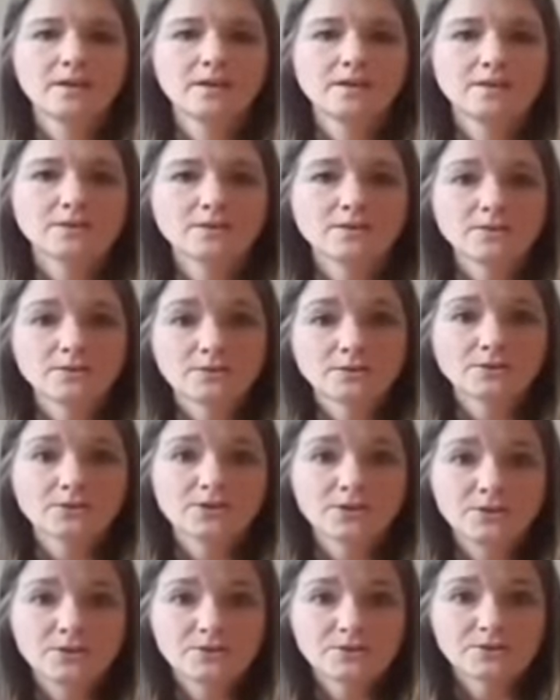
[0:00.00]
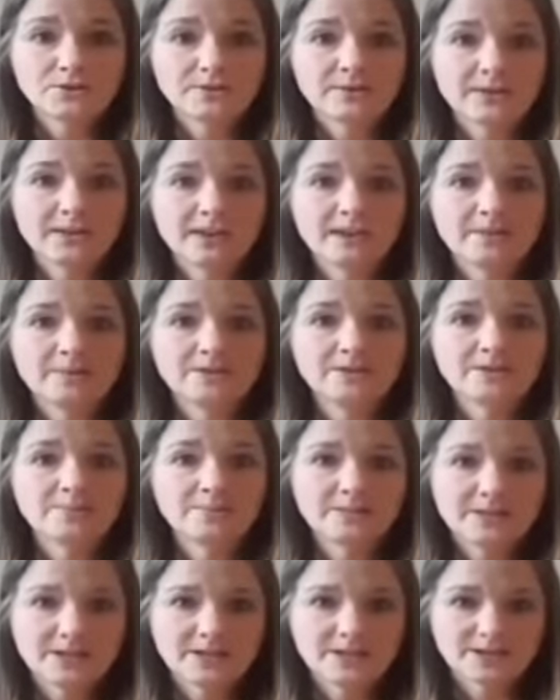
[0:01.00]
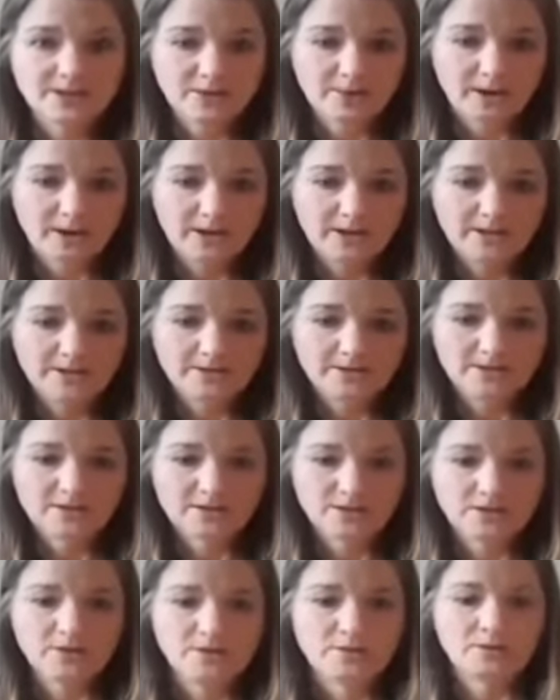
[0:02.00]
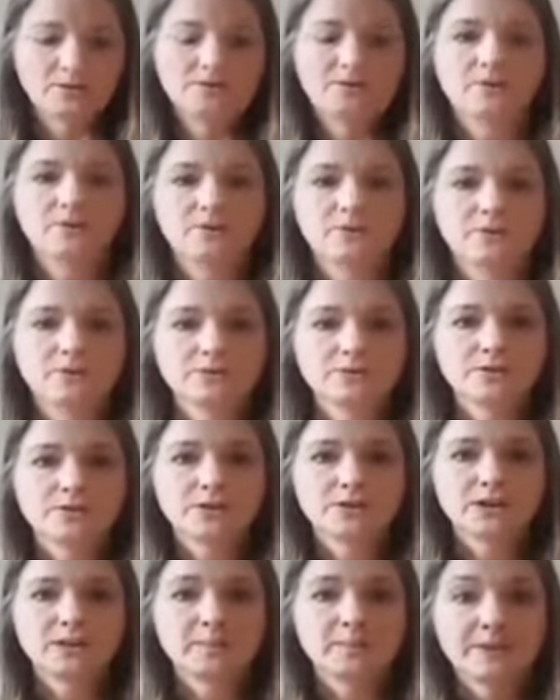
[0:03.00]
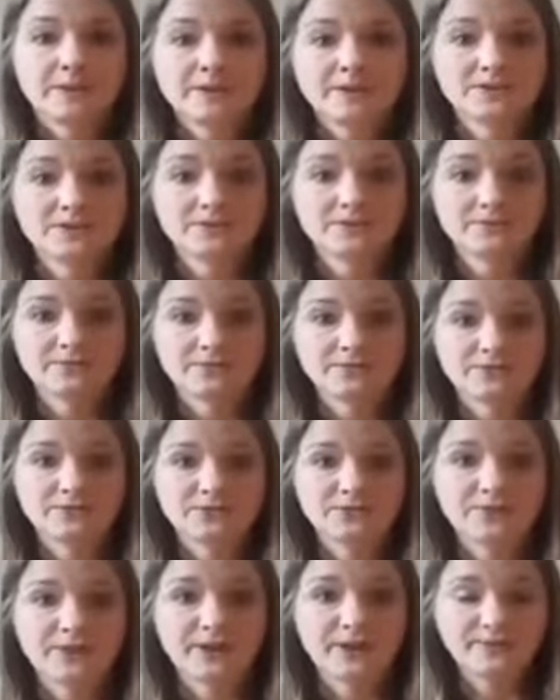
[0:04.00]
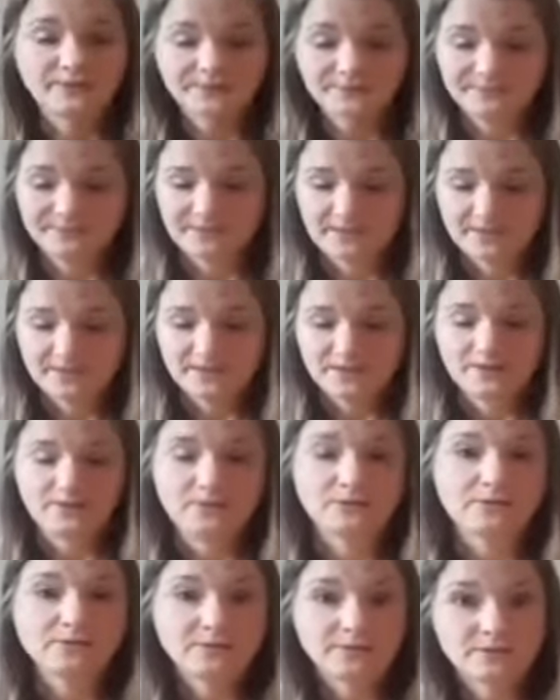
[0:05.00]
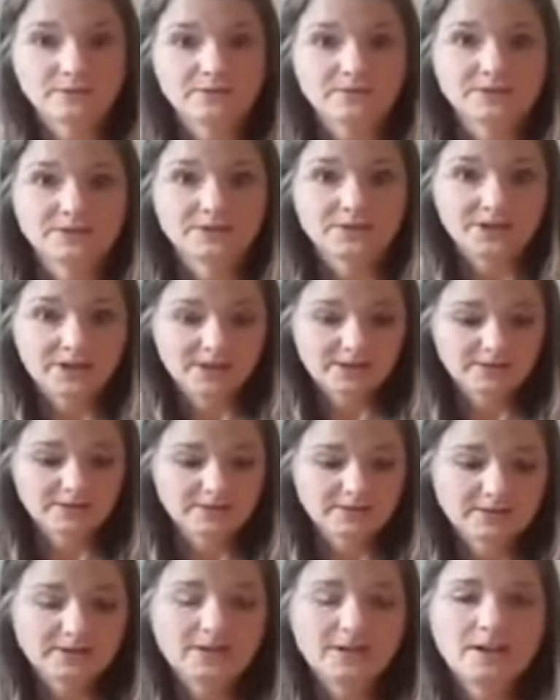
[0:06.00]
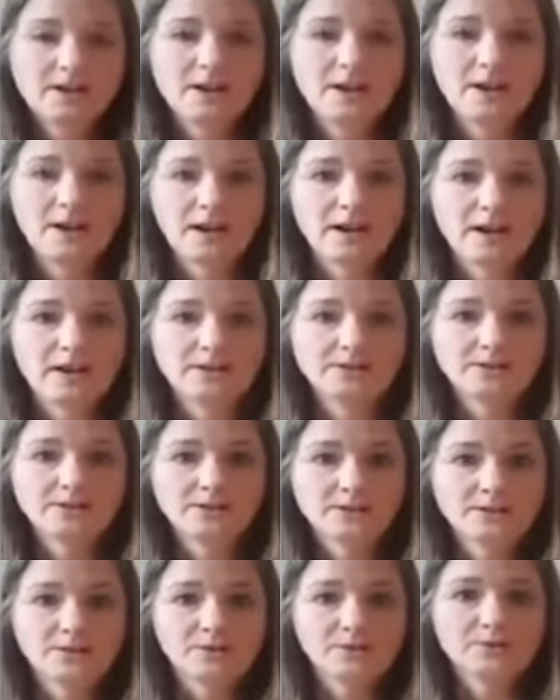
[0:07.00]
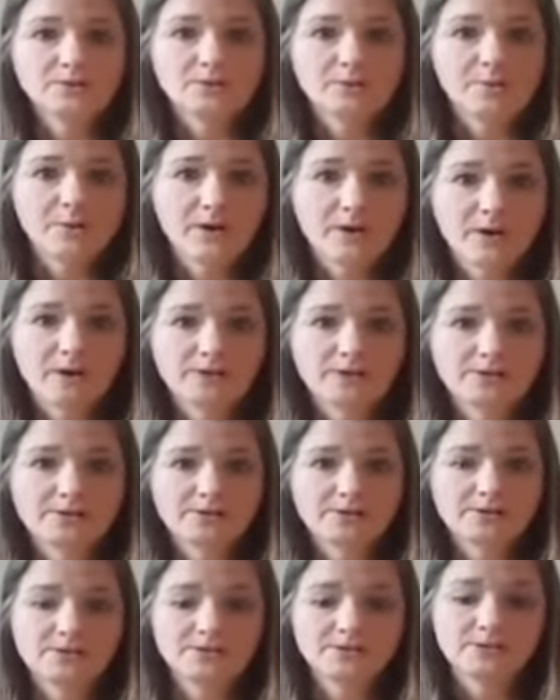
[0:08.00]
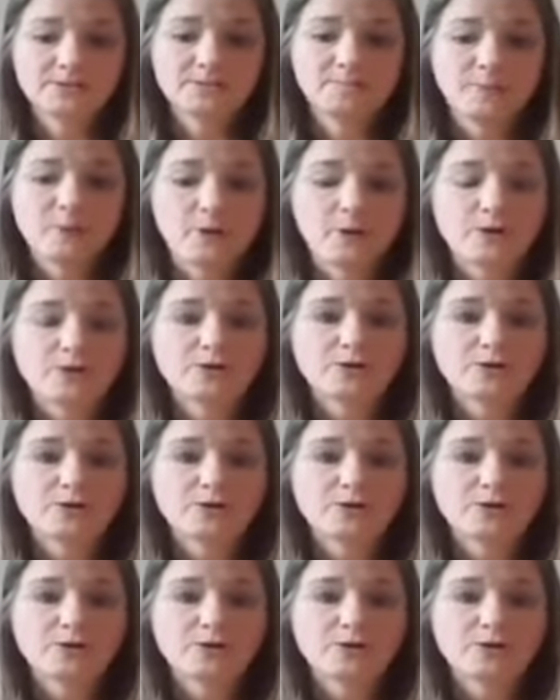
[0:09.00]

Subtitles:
You can also use something like Mr. Potato Head. So you've got your target pictures in front of you, or in front of the child, and you use the parts to put on